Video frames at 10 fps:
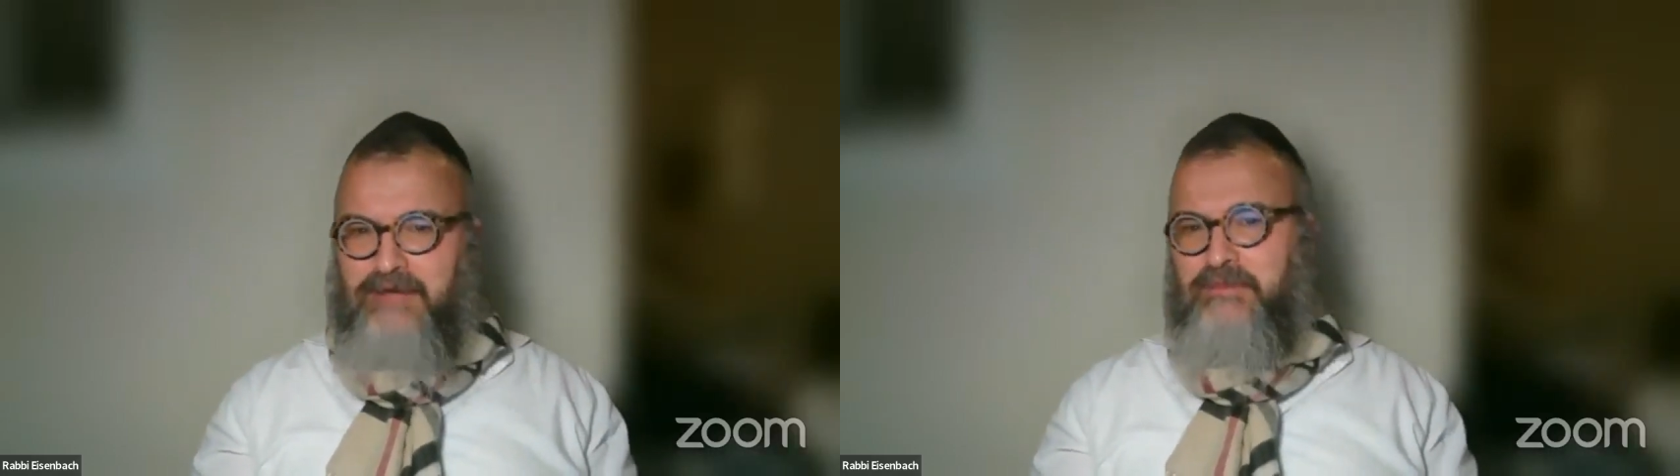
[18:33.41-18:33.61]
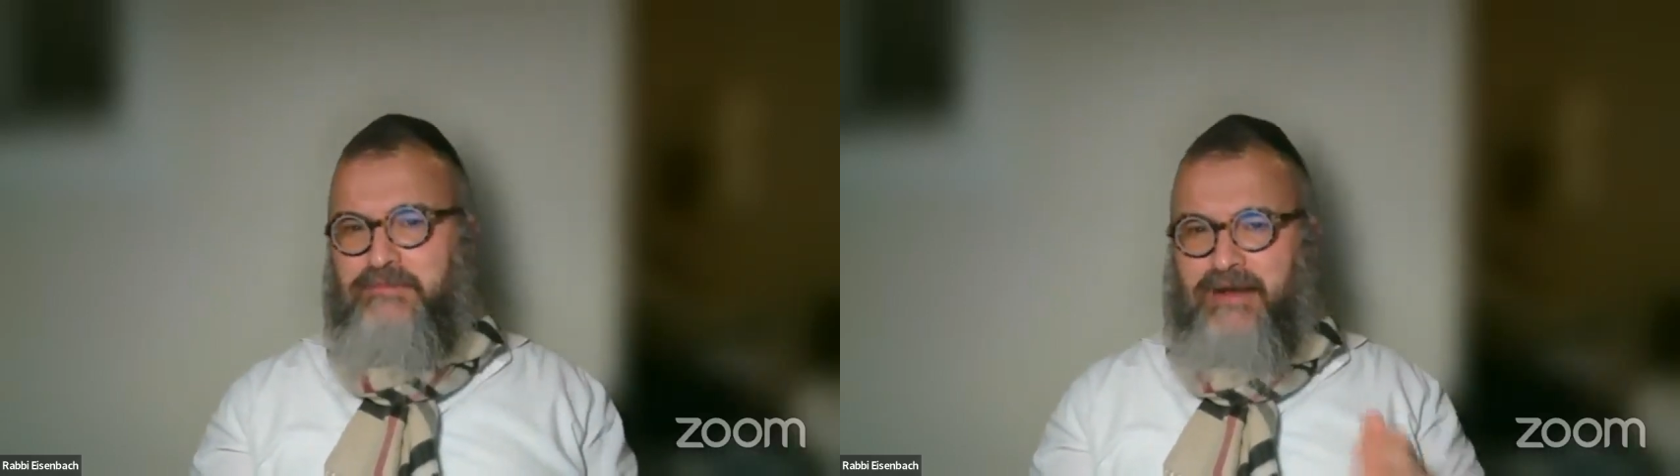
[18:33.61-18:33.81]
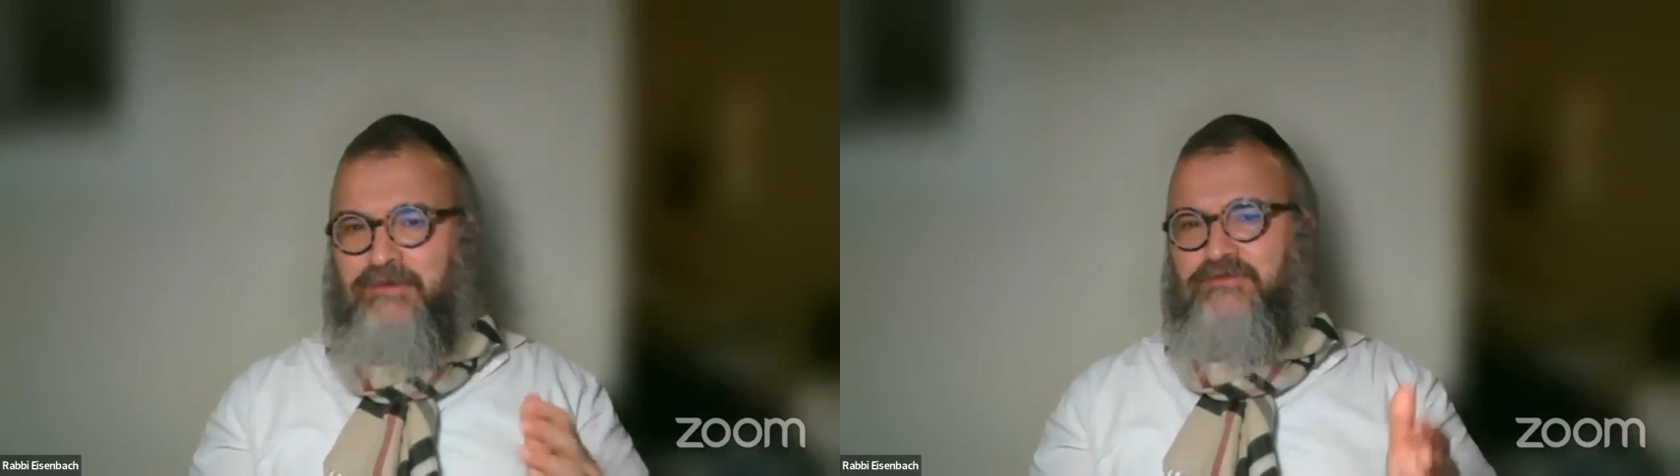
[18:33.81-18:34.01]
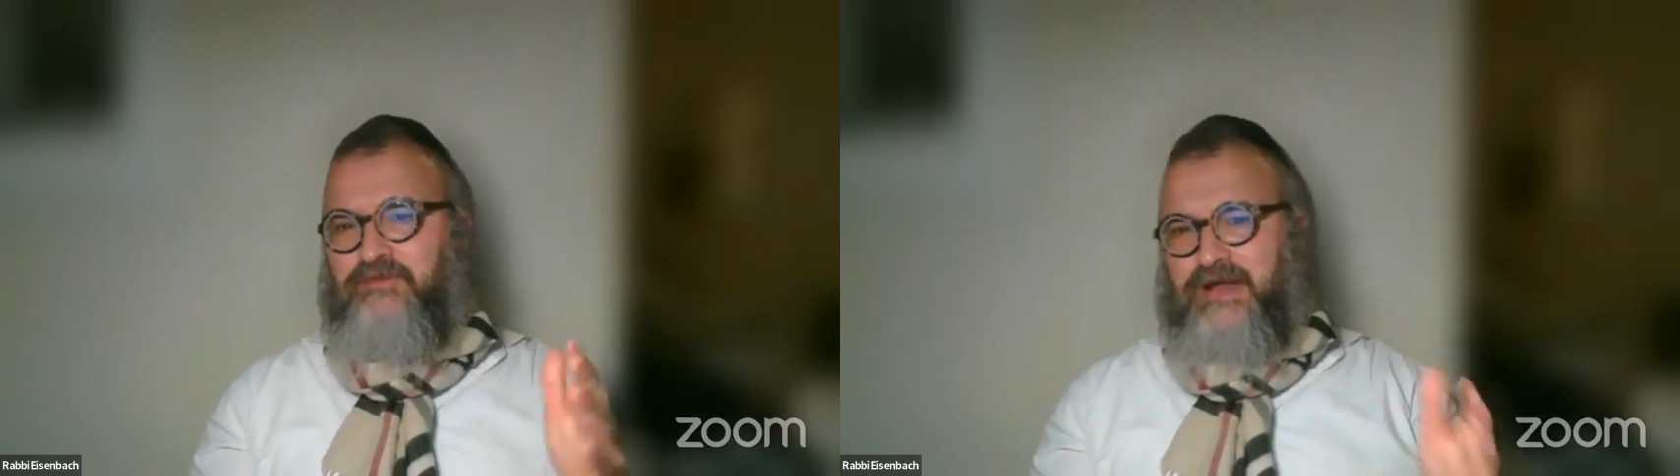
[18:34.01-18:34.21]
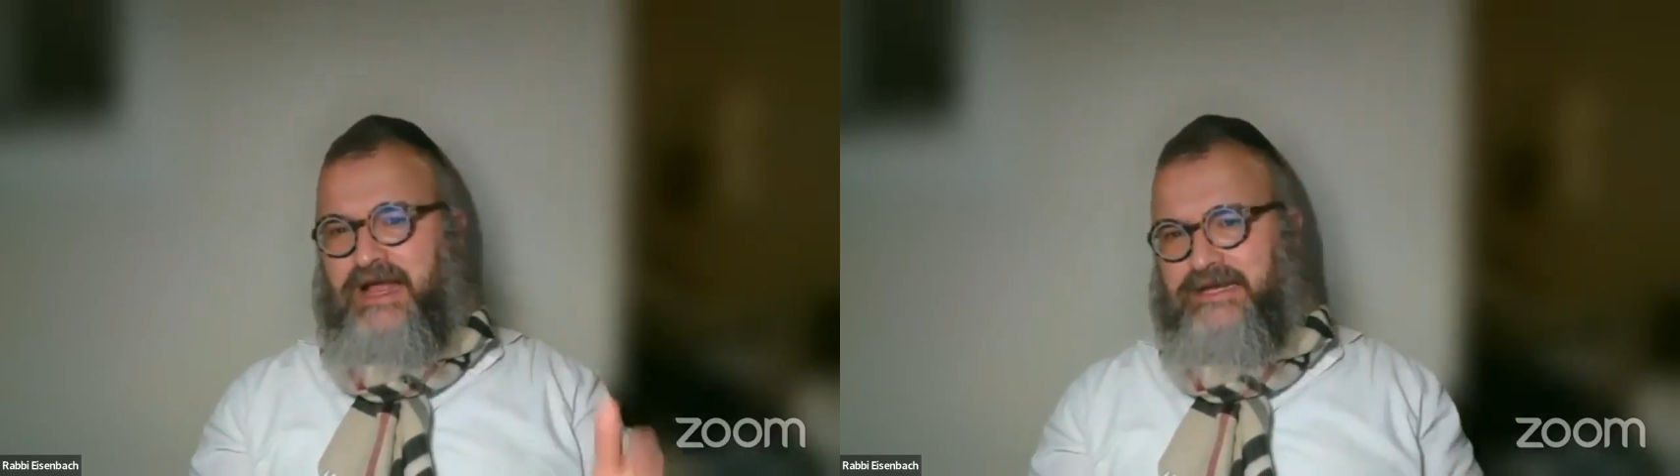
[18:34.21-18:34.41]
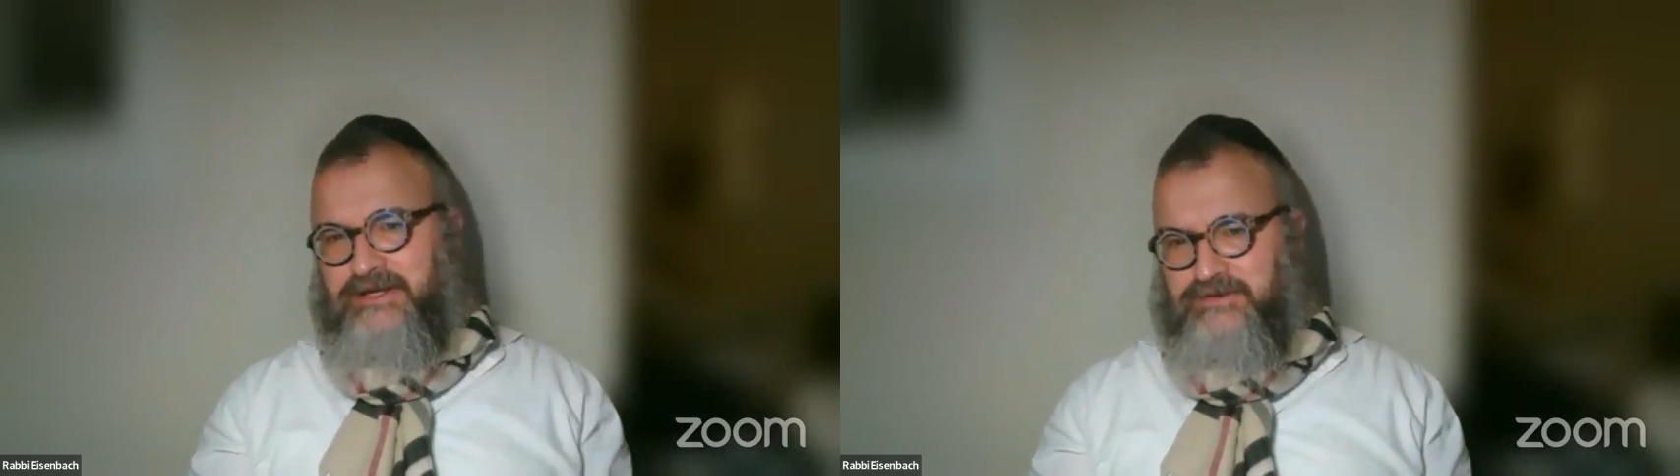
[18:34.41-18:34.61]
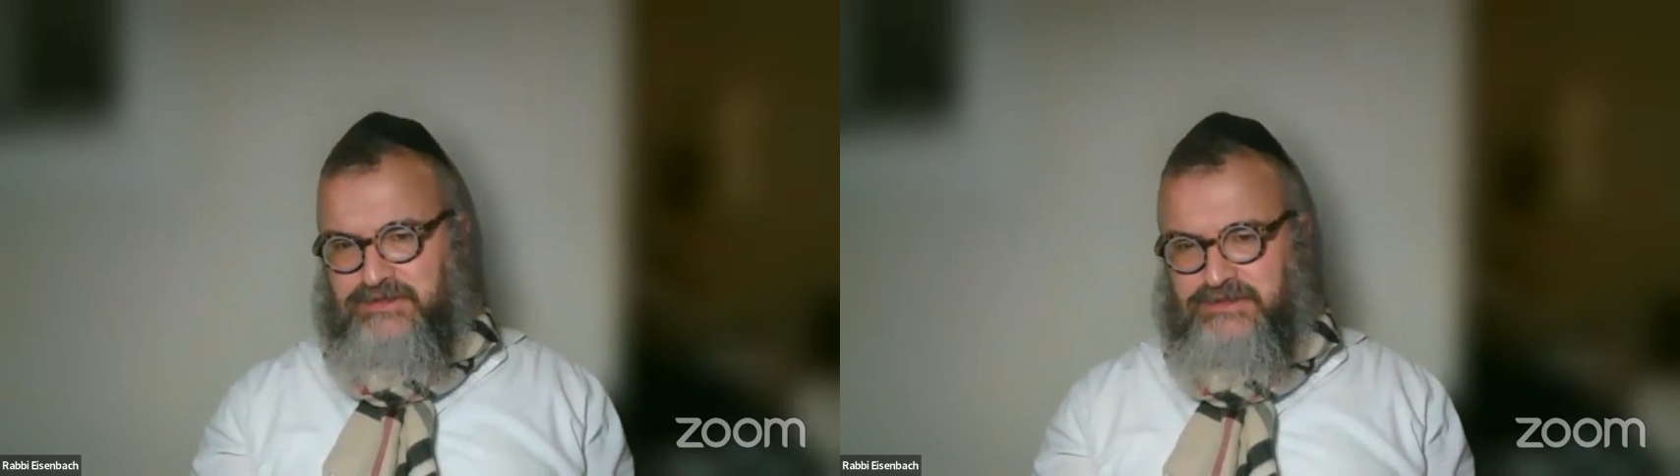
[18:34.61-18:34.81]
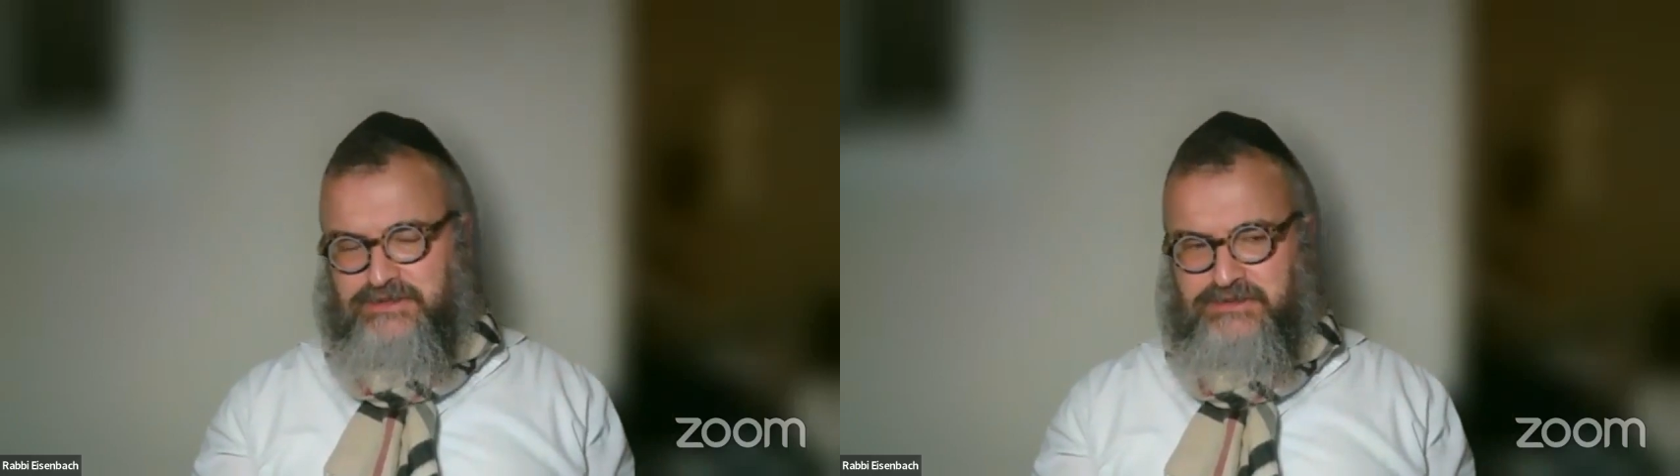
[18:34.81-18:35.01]
I've been married for 9
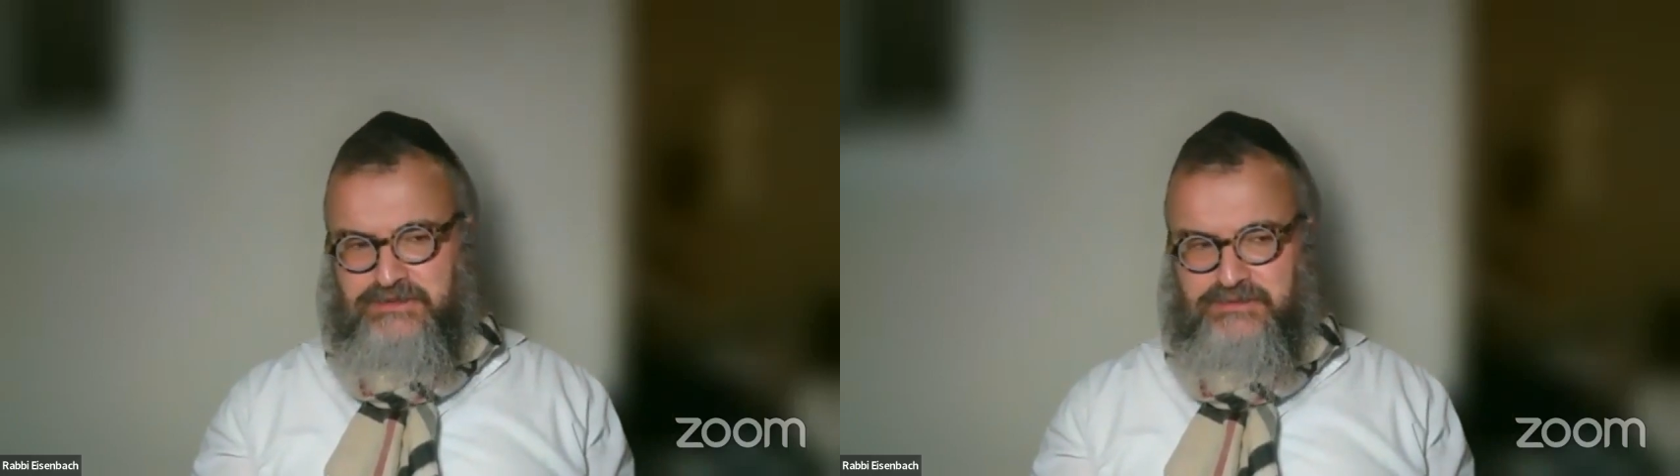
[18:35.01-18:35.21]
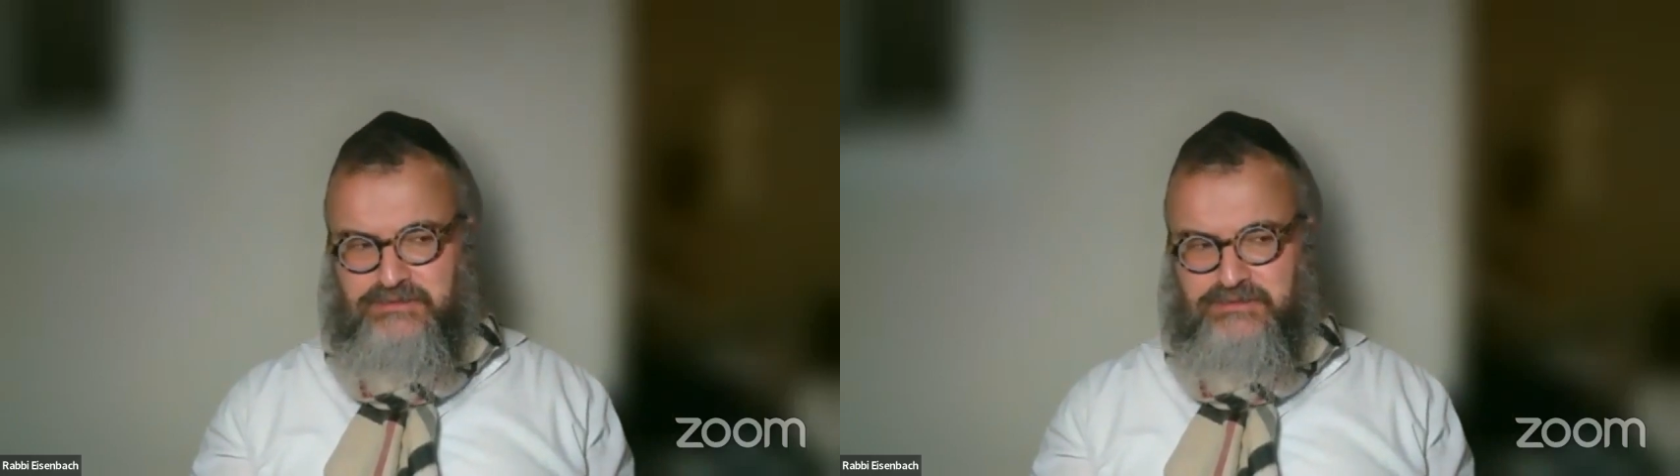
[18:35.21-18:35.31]
years.